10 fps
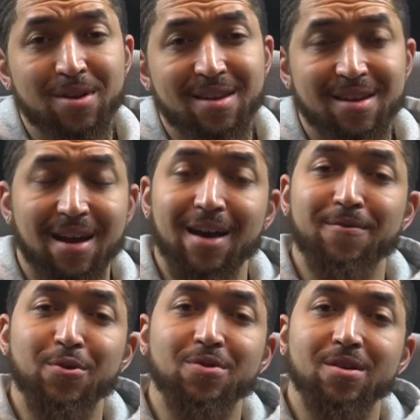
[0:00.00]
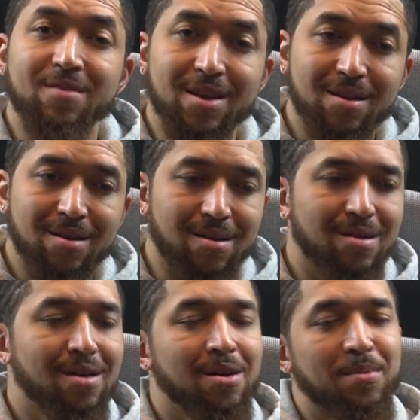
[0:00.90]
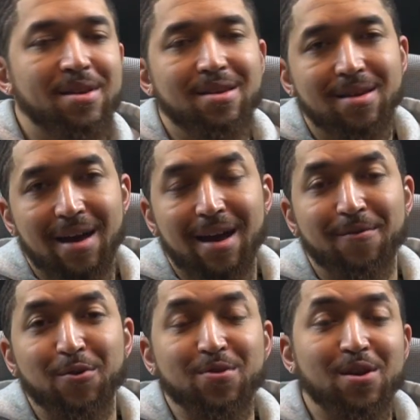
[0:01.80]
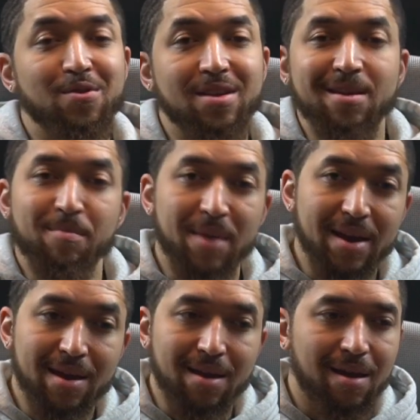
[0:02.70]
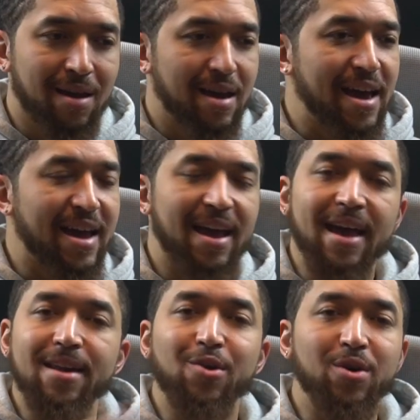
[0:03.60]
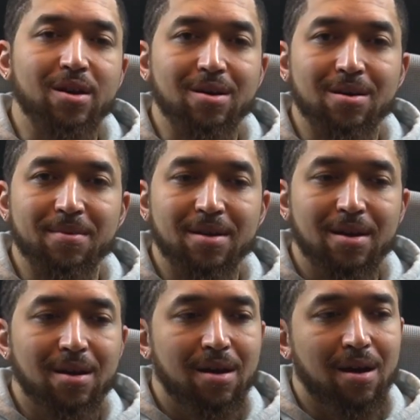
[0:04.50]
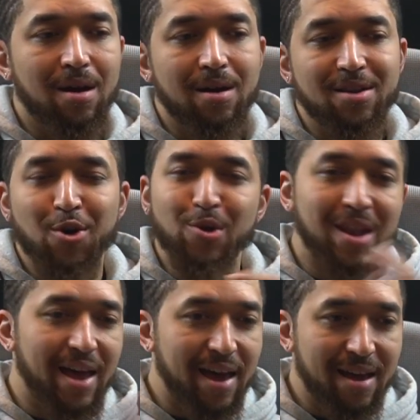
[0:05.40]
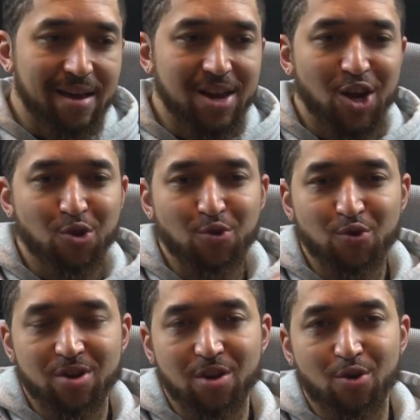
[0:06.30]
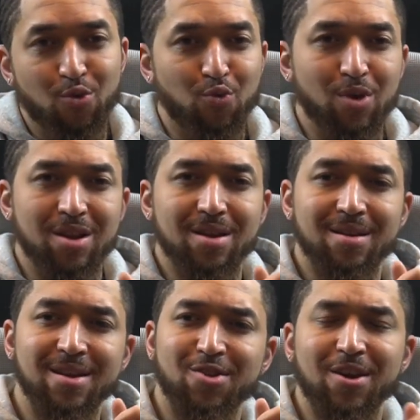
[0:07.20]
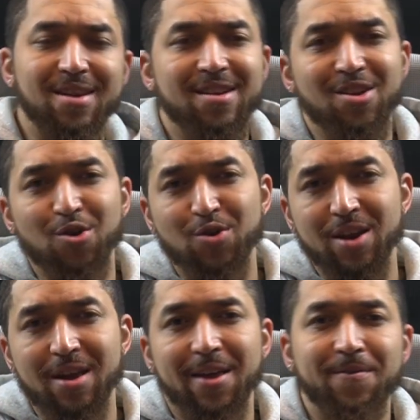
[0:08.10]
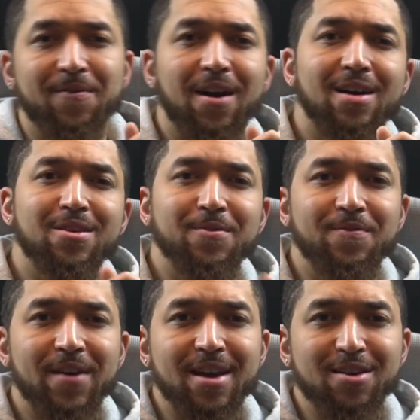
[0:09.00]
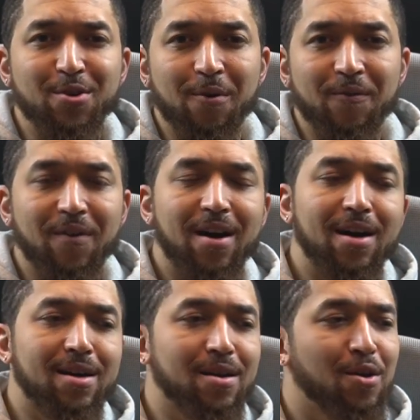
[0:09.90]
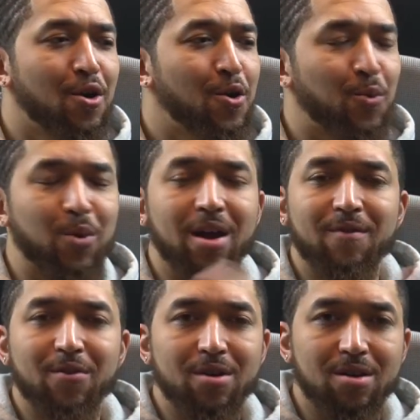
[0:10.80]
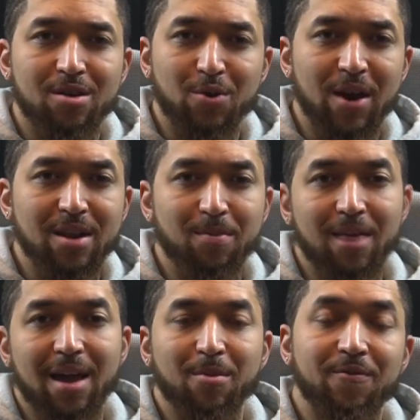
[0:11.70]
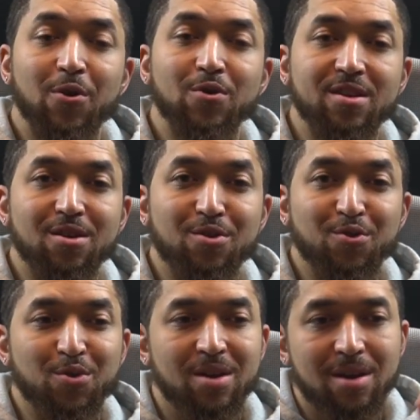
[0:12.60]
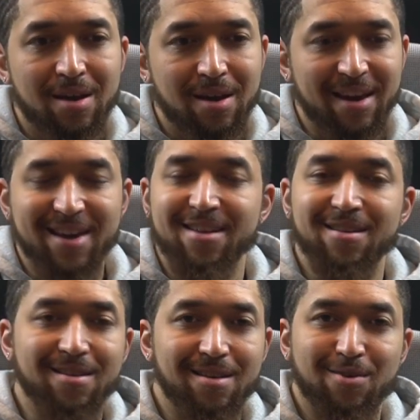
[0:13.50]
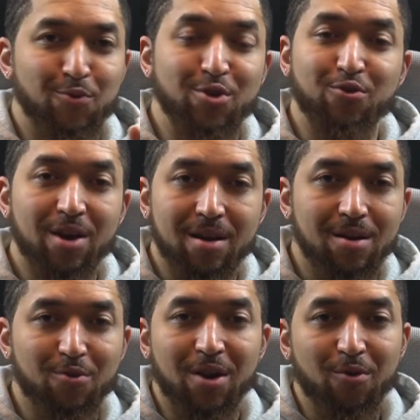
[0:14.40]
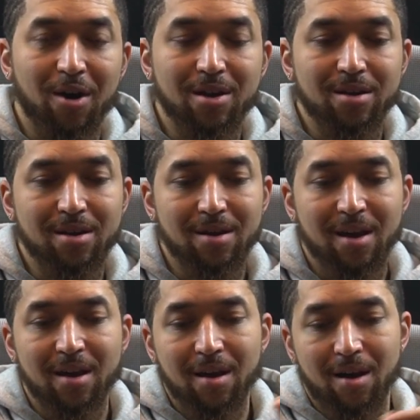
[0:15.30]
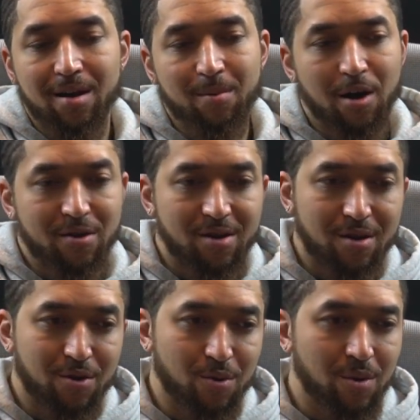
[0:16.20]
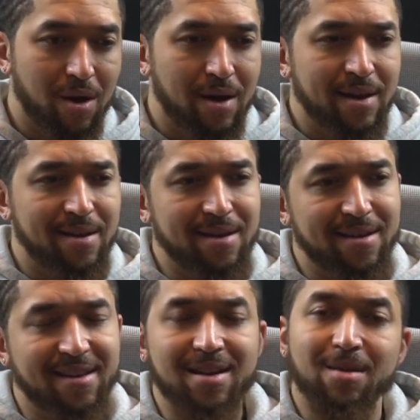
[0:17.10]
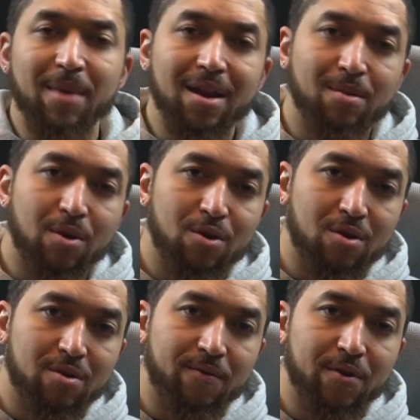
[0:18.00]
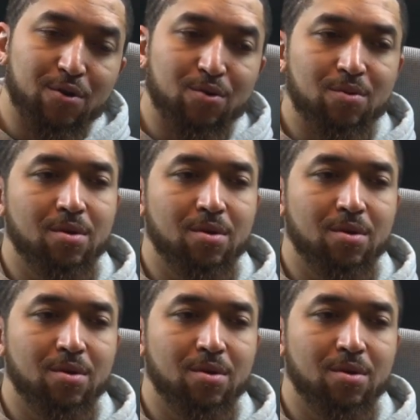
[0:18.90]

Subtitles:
into the iPhone 13, but to the iPhone 13 mini, and it had no hiccups. No lag issues, no really trying to search and find your face or find whatever you had the camera focused on. It just was great quality. Also, the cinematic mode on the phone